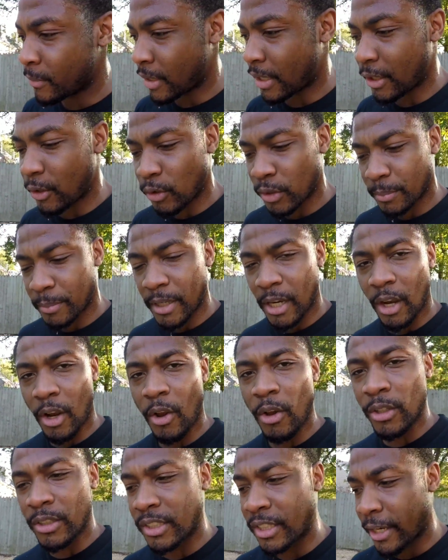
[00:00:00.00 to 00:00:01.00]
I know it's been a
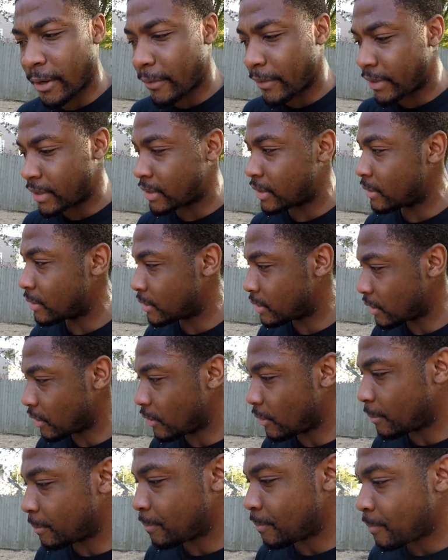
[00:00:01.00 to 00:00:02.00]
long series,
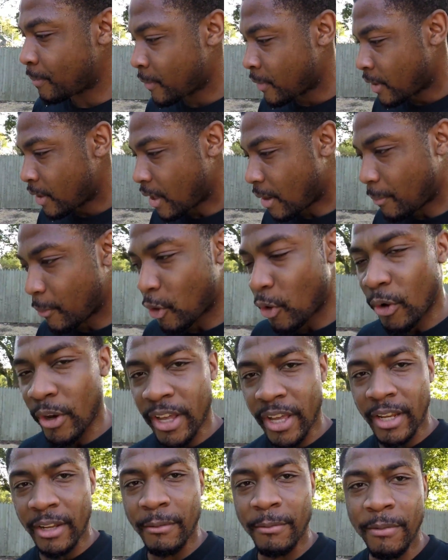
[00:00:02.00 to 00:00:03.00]
so I'm gonna go
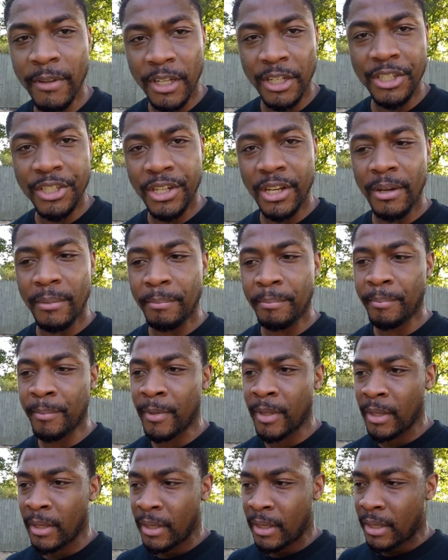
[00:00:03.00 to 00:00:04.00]
ahead and finish up,
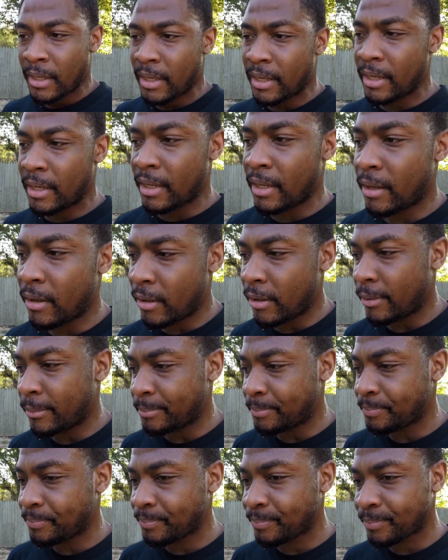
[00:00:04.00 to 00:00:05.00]
and then
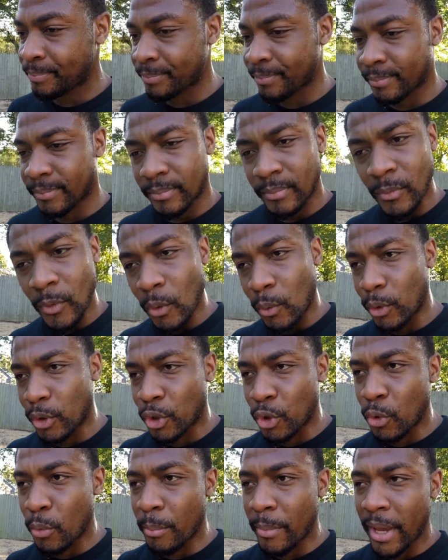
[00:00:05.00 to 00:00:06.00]
we'll
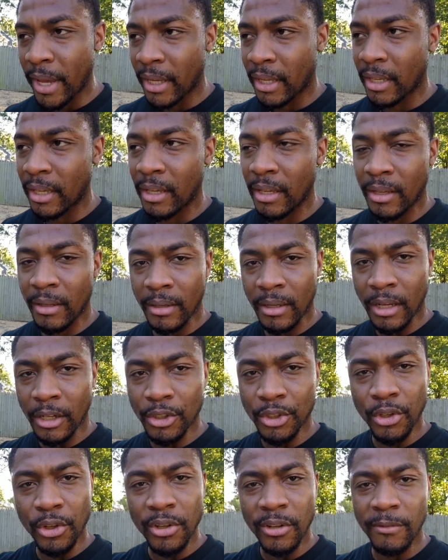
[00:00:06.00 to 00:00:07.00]
tune back in. I'll
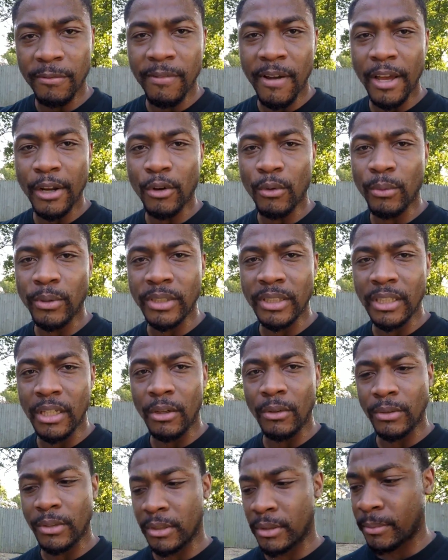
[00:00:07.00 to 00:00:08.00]
show you the final
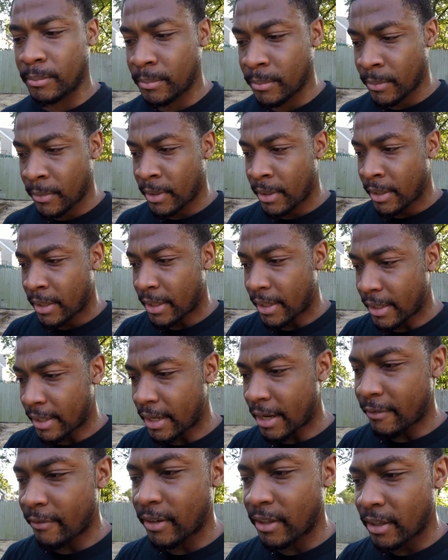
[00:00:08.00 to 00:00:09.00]
results
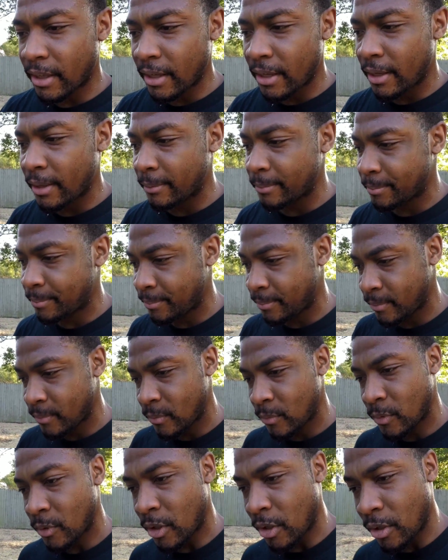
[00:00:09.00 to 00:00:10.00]
and everything.
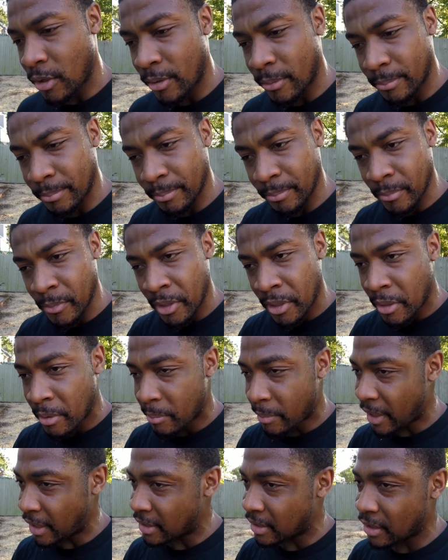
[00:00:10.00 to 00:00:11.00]

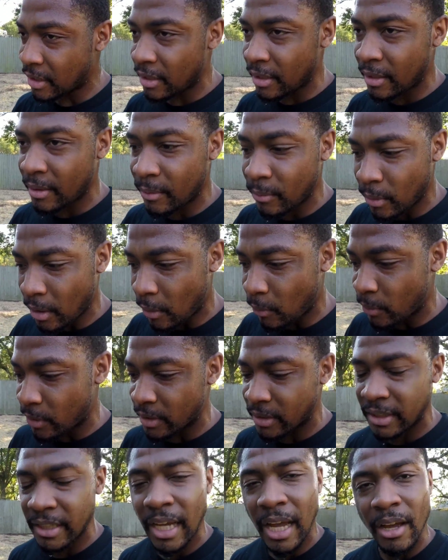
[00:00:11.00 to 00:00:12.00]
Basically, I want
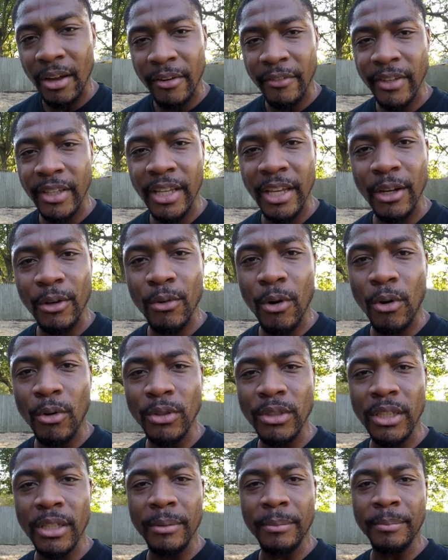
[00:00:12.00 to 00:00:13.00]
to see how everything
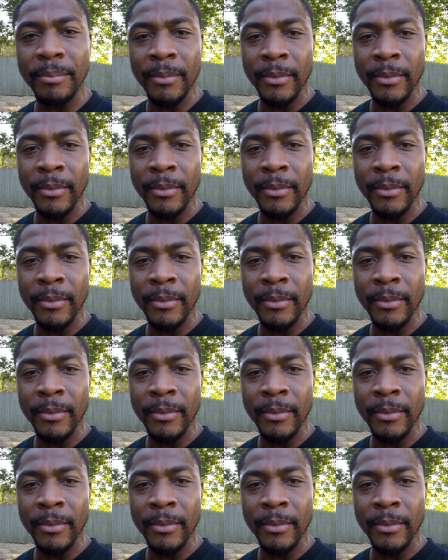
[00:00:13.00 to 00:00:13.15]
grows in.